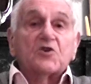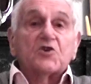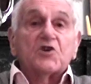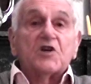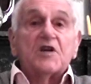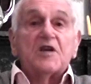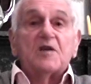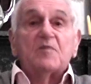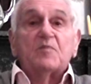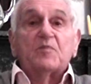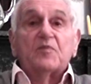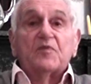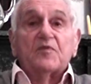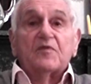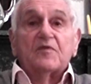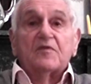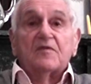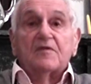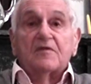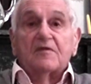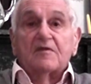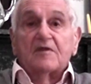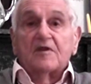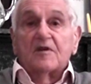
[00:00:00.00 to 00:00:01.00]
sheep
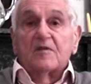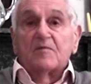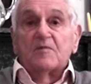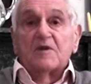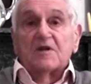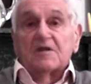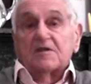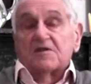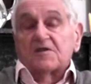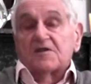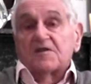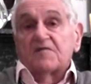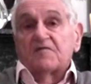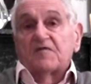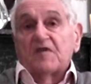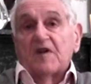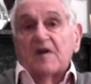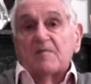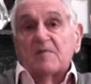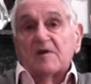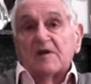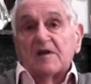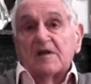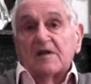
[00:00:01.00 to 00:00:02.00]
amongst a
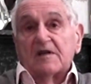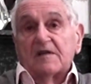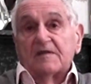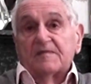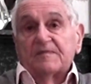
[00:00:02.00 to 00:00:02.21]
family.